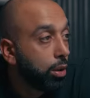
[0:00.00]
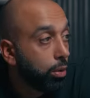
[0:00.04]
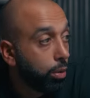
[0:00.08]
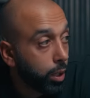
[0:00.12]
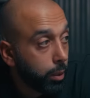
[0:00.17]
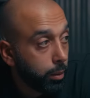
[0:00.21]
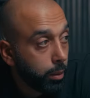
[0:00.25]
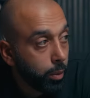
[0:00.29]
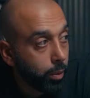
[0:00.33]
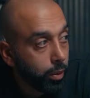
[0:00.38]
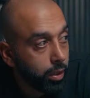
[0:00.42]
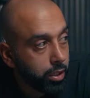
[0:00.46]
what
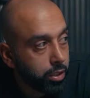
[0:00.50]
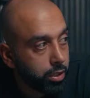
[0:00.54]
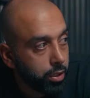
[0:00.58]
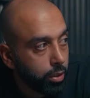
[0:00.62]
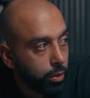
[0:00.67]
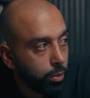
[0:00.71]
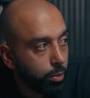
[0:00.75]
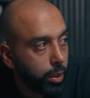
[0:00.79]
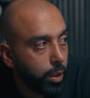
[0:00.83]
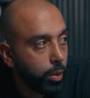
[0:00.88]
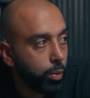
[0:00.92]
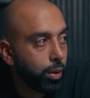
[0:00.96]
do we want to do?
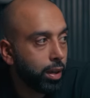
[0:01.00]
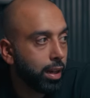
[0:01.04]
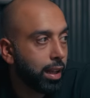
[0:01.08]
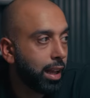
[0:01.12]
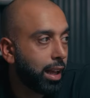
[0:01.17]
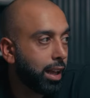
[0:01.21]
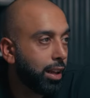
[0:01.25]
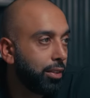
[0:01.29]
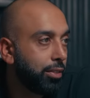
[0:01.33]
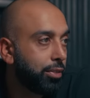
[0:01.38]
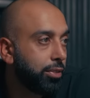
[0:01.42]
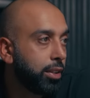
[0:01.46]
We want to
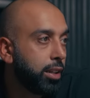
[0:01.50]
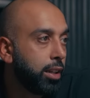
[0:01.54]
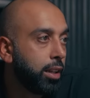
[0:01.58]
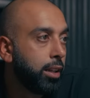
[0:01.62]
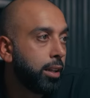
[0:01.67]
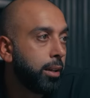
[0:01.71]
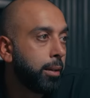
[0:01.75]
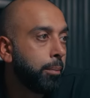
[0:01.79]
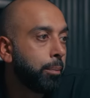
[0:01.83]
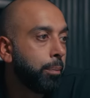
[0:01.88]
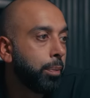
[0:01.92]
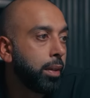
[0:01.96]
have,
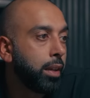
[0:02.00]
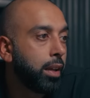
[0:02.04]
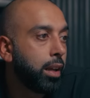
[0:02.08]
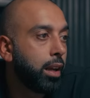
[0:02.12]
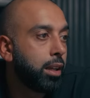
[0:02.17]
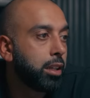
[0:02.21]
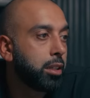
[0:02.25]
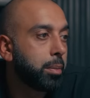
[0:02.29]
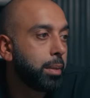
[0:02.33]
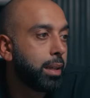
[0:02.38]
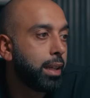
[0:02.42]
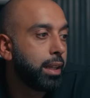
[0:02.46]

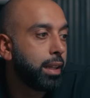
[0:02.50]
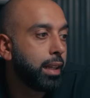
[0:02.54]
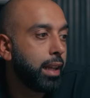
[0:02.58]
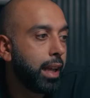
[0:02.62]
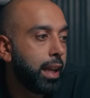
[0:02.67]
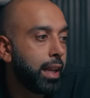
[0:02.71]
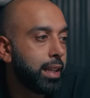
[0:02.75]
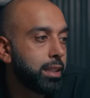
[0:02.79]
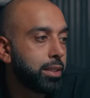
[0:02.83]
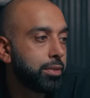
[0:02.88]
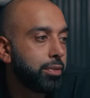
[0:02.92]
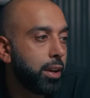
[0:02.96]
ultimately,
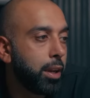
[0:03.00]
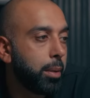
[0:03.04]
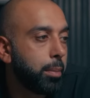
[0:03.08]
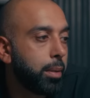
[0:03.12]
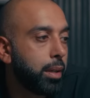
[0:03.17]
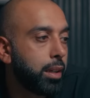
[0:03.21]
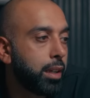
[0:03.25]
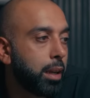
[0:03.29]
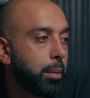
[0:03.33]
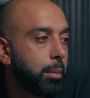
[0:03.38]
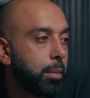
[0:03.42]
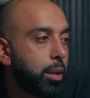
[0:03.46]
here's the
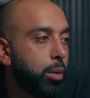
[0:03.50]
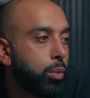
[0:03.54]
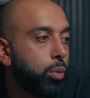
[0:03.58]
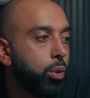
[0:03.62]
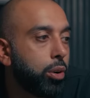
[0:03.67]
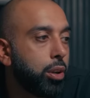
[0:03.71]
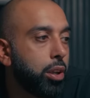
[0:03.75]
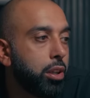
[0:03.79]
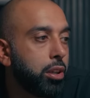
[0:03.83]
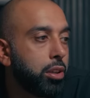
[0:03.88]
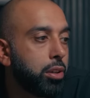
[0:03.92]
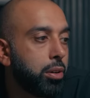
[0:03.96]
framework. I'm going to
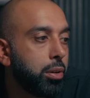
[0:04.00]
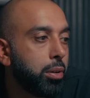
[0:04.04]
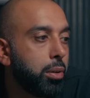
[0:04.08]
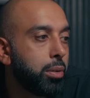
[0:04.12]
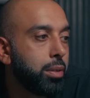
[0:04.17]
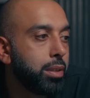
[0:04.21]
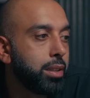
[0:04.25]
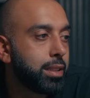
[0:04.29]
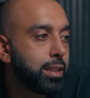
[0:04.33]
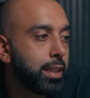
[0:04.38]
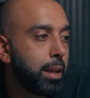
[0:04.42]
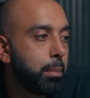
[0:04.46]
walk you
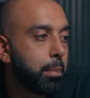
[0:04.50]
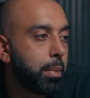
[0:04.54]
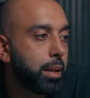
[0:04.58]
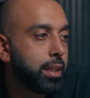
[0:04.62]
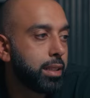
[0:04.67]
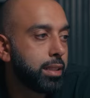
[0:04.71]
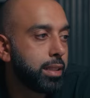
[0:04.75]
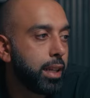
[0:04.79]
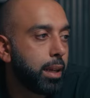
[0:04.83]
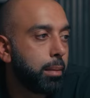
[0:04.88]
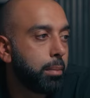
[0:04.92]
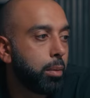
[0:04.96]
through step by
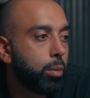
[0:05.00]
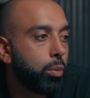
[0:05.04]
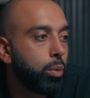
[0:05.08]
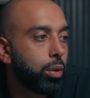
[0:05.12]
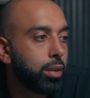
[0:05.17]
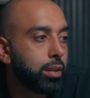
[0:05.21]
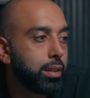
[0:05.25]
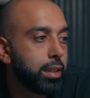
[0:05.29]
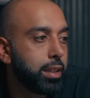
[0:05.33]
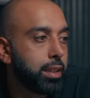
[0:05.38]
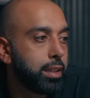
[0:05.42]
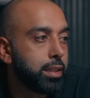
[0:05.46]
step
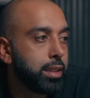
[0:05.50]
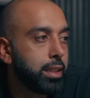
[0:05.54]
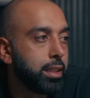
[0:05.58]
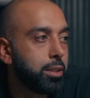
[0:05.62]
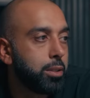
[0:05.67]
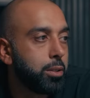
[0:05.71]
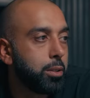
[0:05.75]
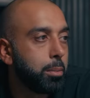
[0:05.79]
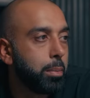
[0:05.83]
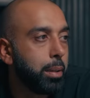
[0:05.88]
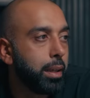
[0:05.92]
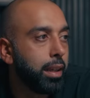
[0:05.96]
what this needs
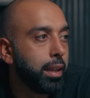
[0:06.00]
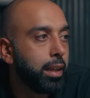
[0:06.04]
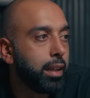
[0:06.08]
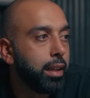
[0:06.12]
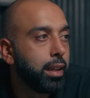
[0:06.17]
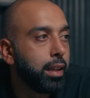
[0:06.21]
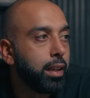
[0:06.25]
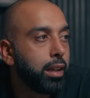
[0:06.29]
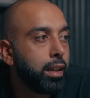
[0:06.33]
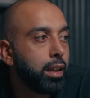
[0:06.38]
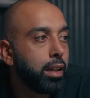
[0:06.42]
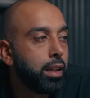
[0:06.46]
to be.
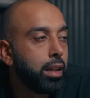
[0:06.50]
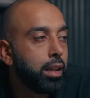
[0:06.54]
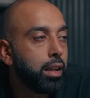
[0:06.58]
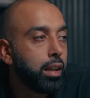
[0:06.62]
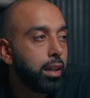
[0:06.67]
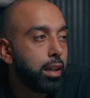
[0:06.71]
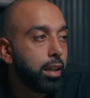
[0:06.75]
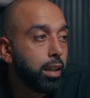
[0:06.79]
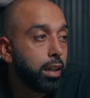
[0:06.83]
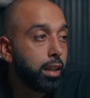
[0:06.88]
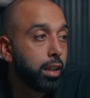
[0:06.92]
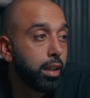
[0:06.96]

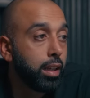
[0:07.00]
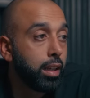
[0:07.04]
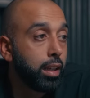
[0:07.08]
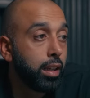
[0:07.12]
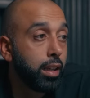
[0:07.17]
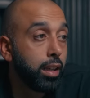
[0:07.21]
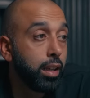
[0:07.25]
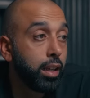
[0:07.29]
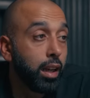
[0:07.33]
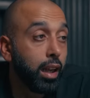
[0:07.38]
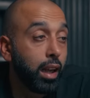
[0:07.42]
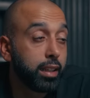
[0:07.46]

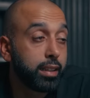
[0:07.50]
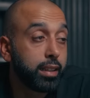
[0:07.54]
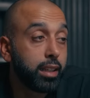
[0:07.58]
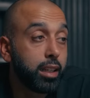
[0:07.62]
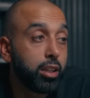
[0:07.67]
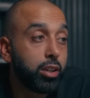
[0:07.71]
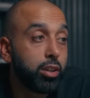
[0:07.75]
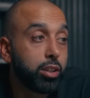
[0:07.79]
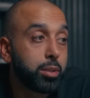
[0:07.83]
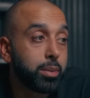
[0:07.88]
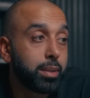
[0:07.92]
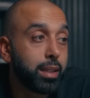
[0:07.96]
I think
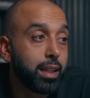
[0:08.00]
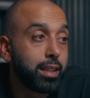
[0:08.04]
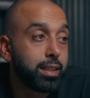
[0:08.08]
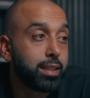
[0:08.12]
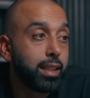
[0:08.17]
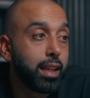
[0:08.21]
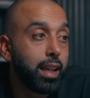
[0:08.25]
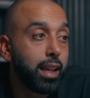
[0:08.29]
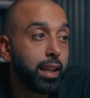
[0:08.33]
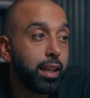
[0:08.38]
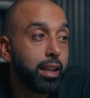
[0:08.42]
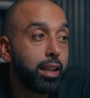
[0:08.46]
it goes without
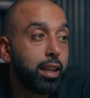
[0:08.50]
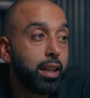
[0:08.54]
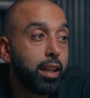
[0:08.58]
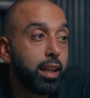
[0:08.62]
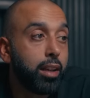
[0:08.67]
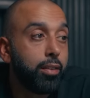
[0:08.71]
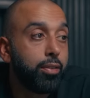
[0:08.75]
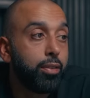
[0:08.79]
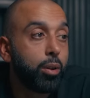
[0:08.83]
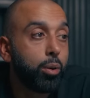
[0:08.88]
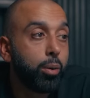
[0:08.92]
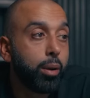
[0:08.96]
saying,
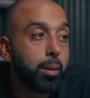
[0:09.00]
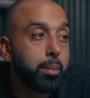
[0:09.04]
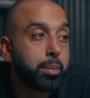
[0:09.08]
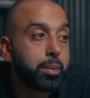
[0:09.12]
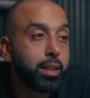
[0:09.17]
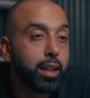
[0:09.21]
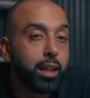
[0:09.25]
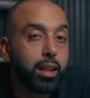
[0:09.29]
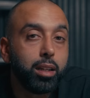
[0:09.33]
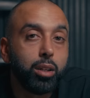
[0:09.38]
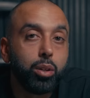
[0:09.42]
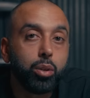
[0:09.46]
if your
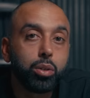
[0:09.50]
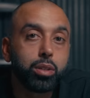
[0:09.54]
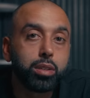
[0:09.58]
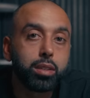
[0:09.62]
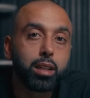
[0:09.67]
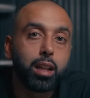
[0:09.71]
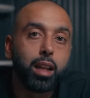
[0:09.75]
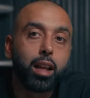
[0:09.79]
website looks